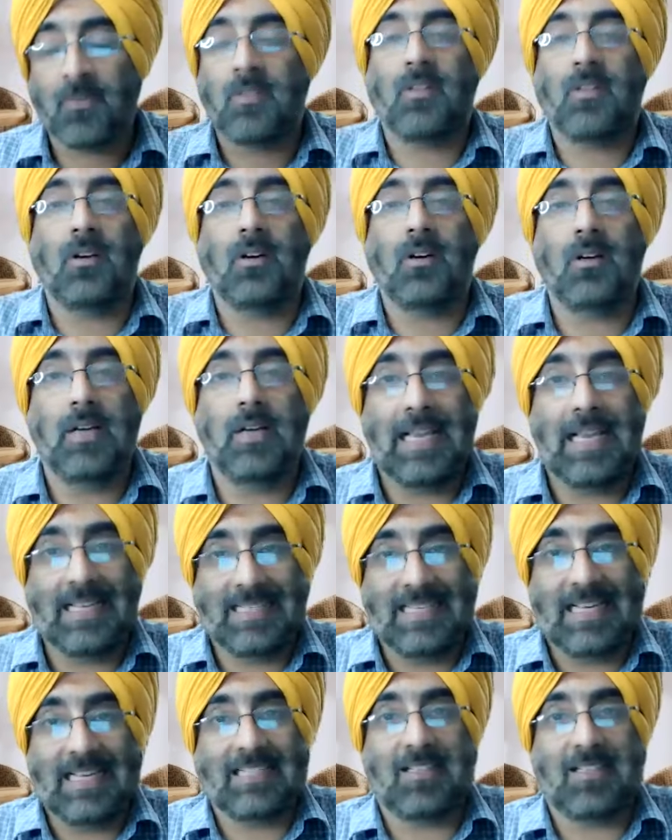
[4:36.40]
the
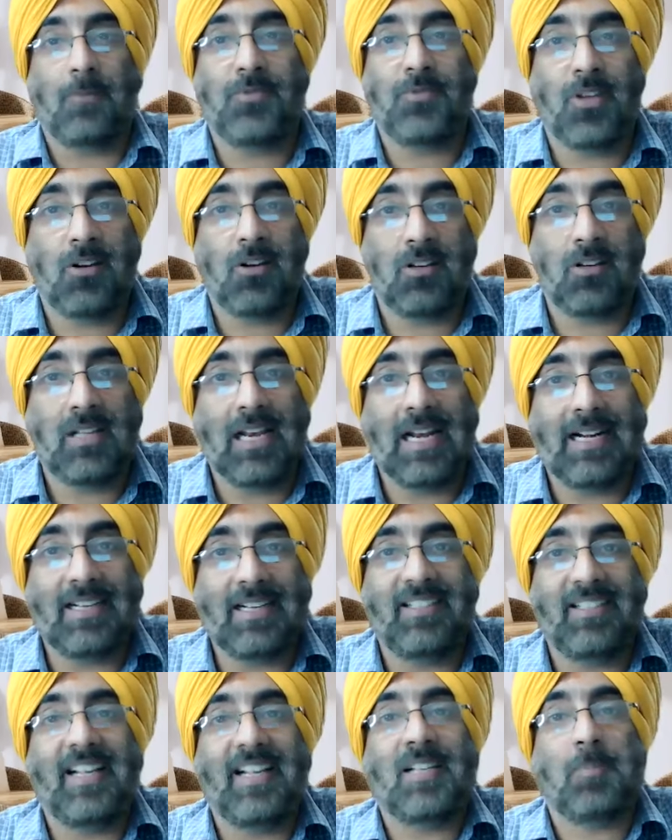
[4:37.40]
AC consumption or the
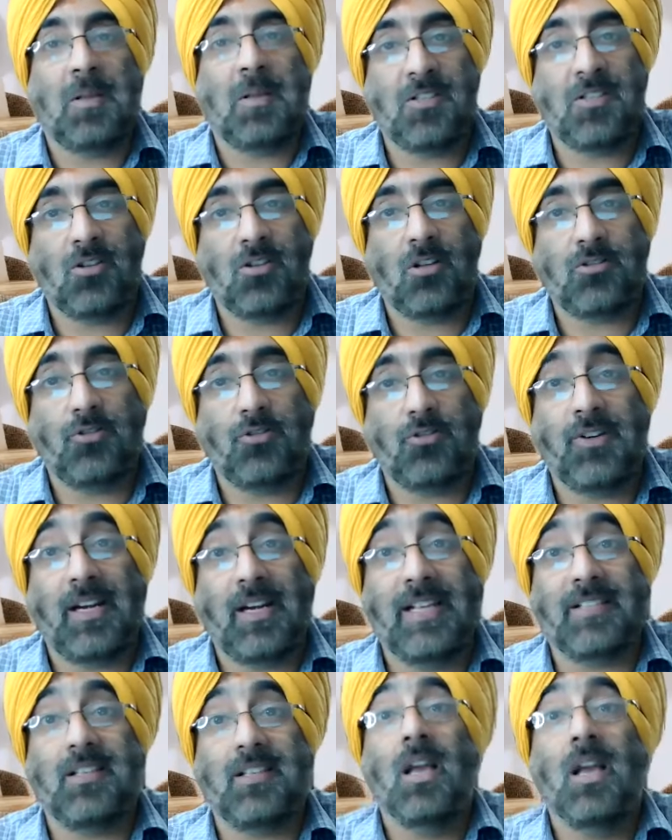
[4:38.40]
electricity expenses also
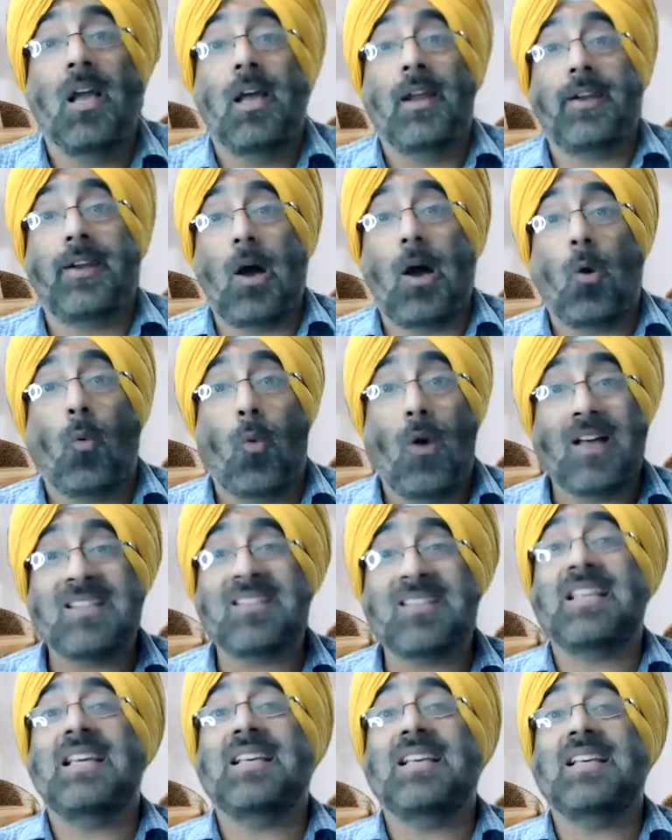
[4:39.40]
increase. Now,
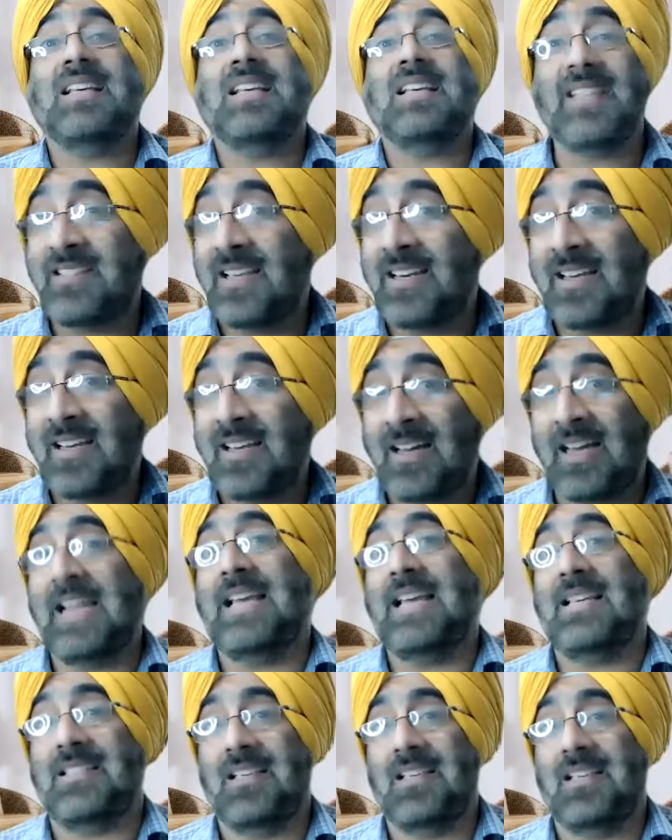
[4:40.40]
once these things
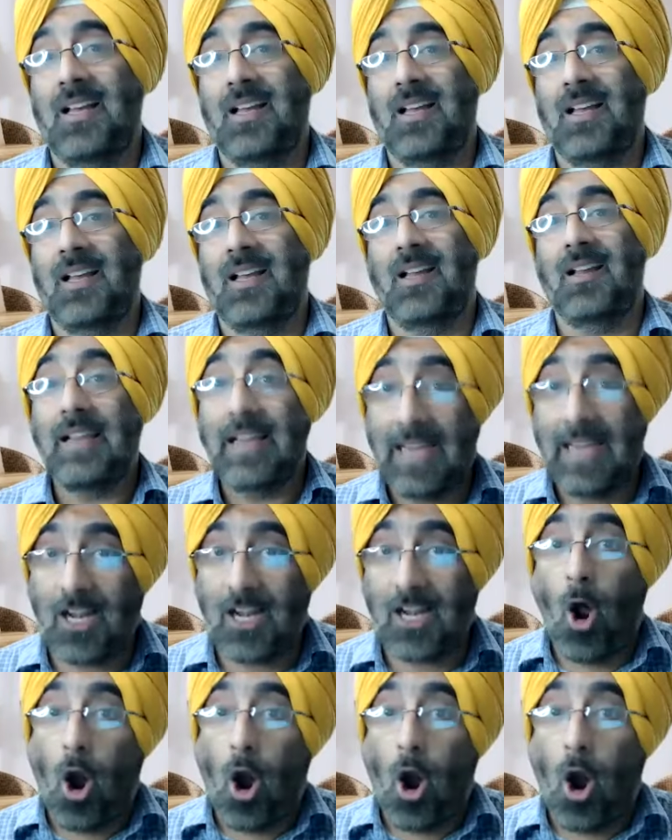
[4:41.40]
increase, it
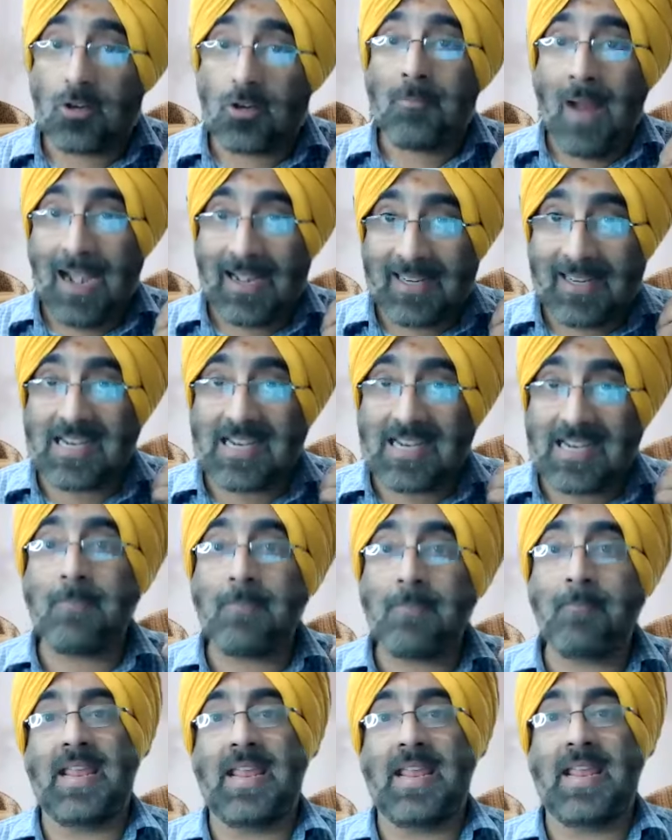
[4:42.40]
will automatically
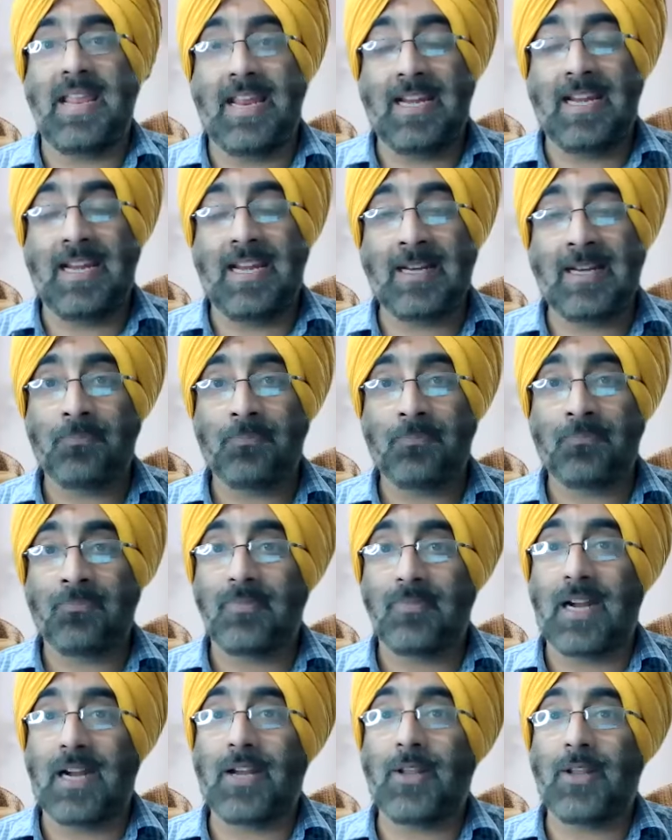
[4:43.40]
mean
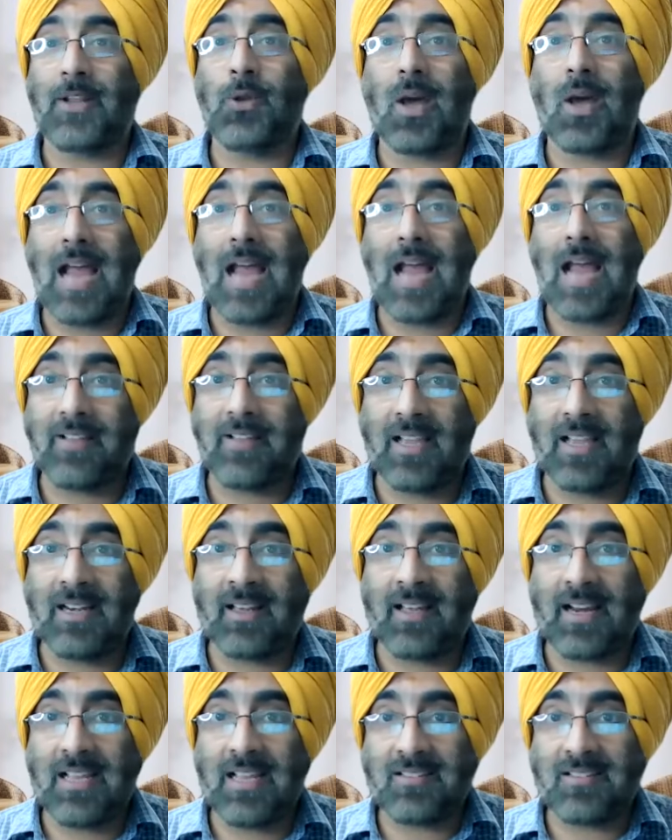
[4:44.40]
that you are having an
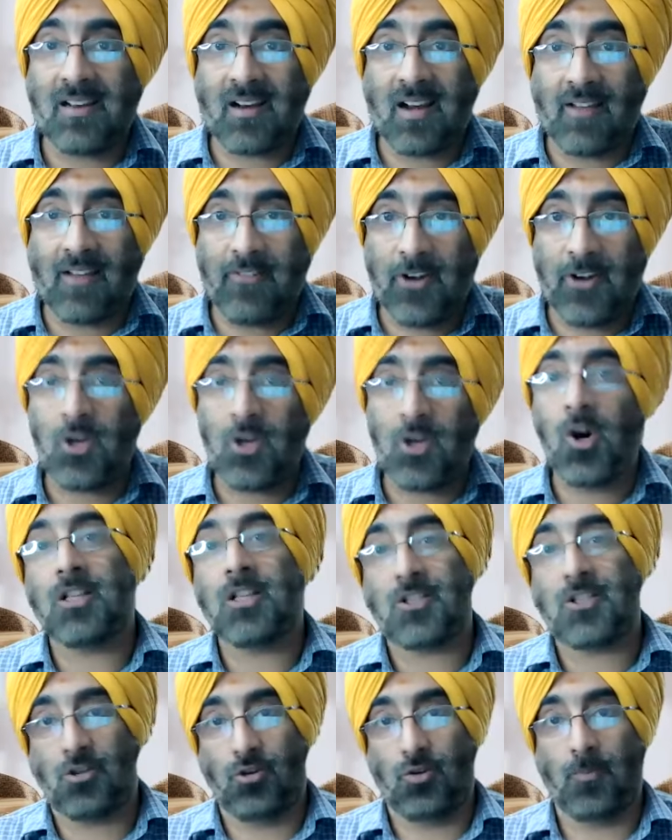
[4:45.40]
increase in revenue
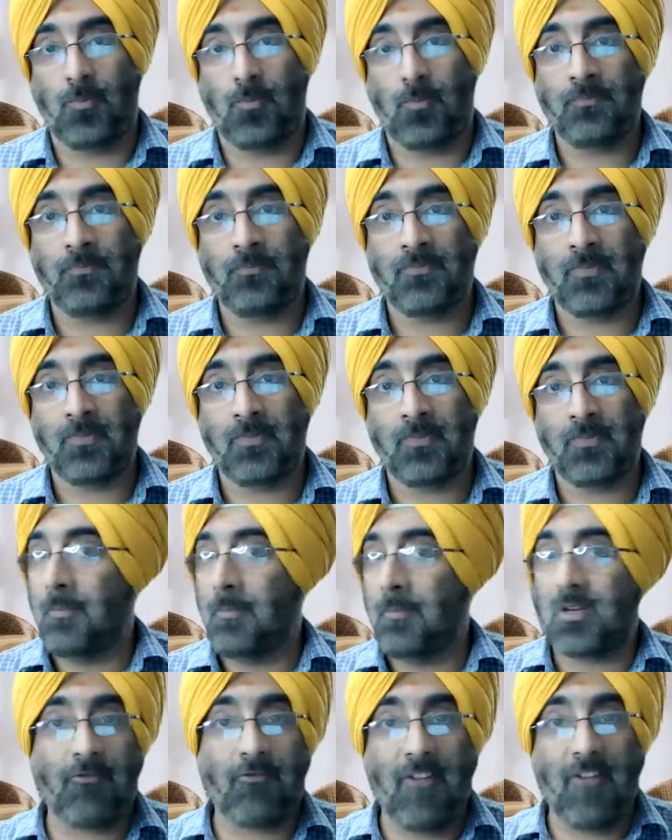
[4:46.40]
also, because
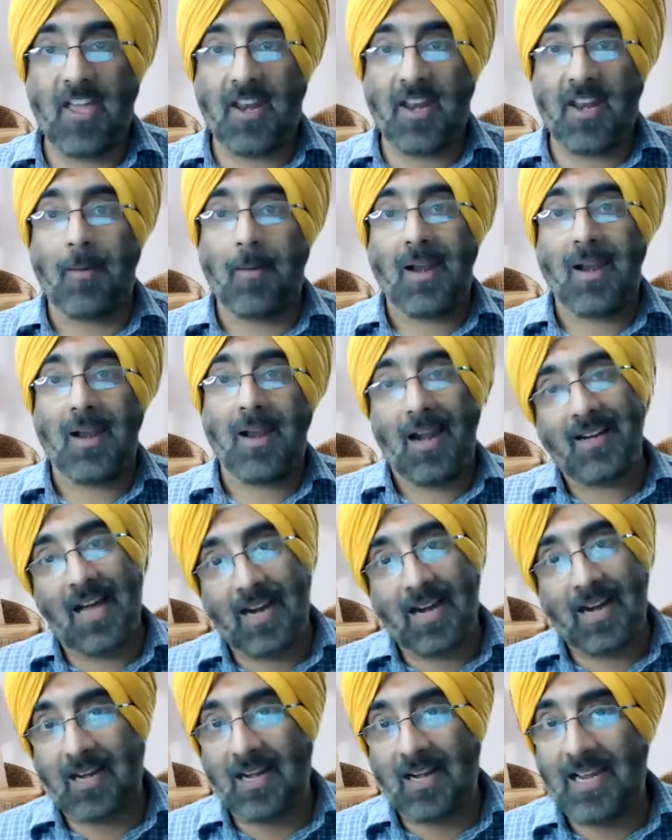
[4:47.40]
the variable are
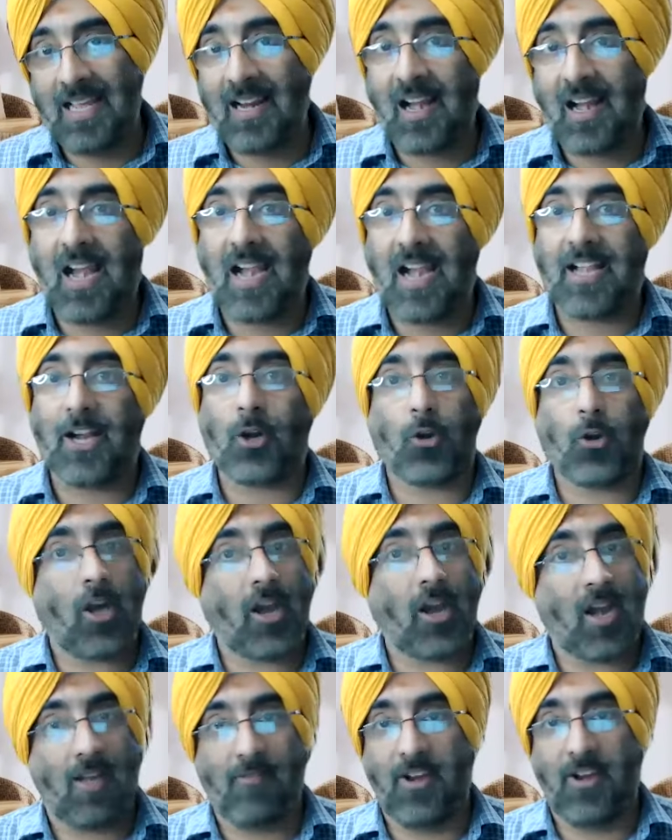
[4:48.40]
directly related to your
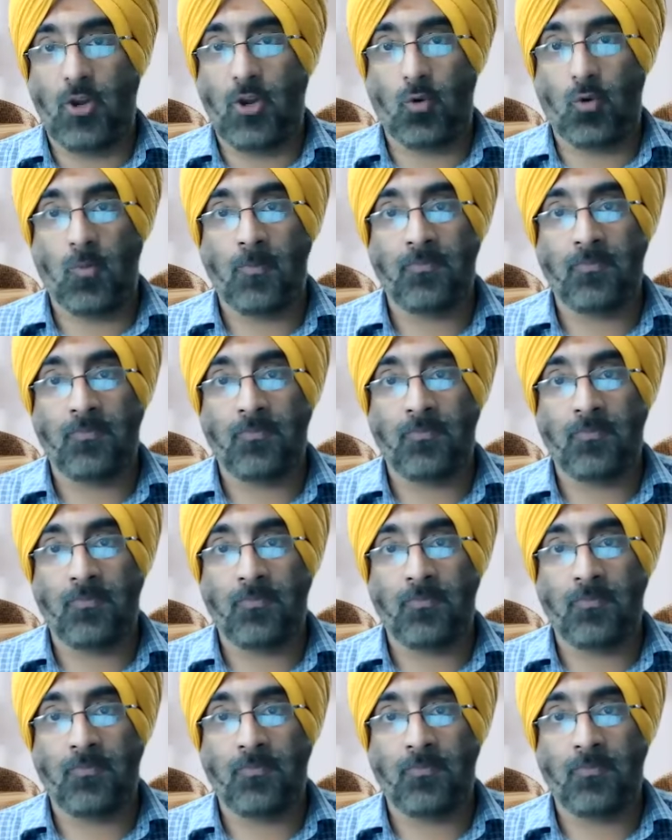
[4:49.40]
revenue.